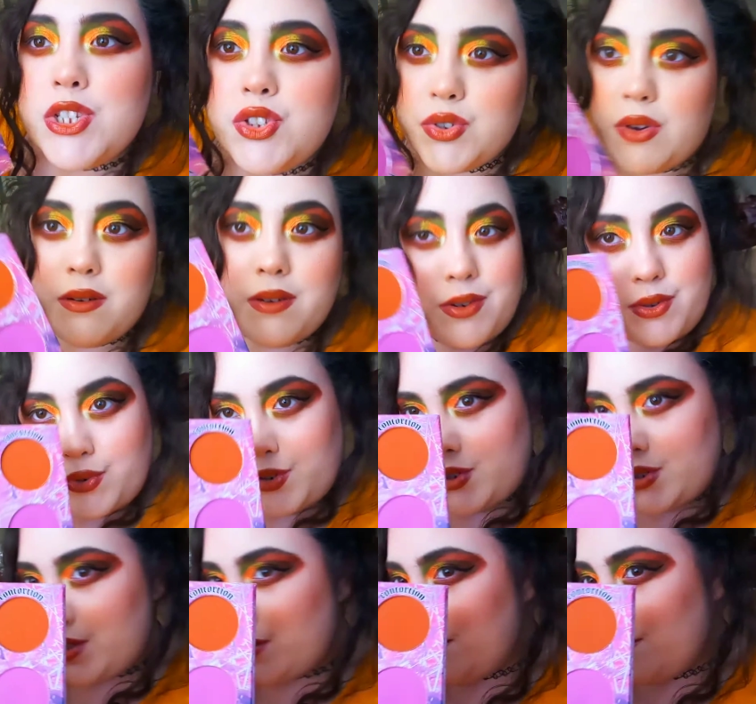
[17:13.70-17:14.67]
It's called
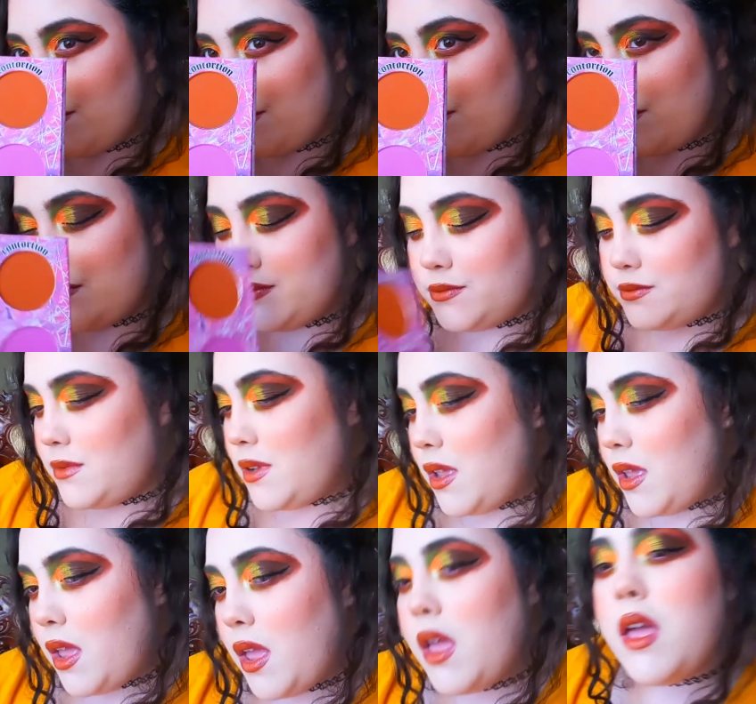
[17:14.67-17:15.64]
Contortion.
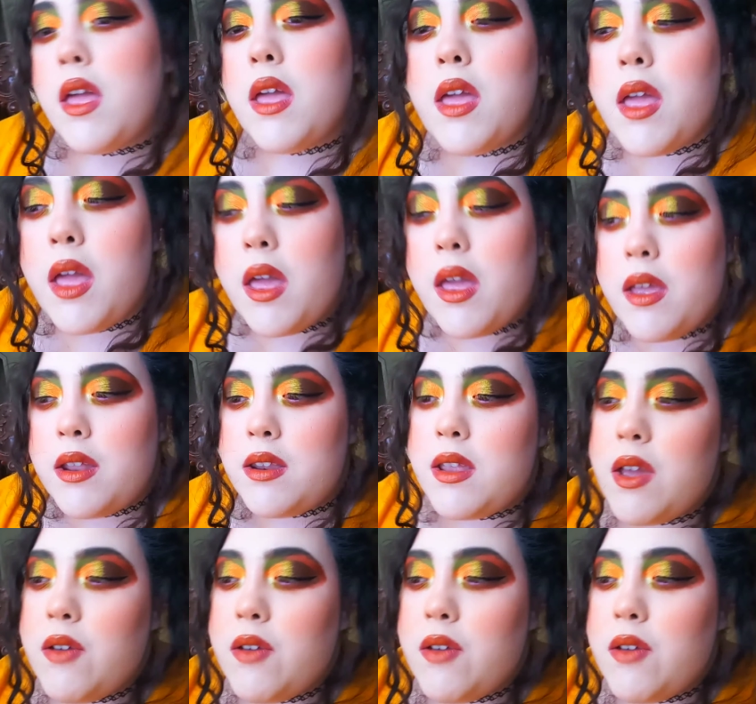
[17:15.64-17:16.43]
And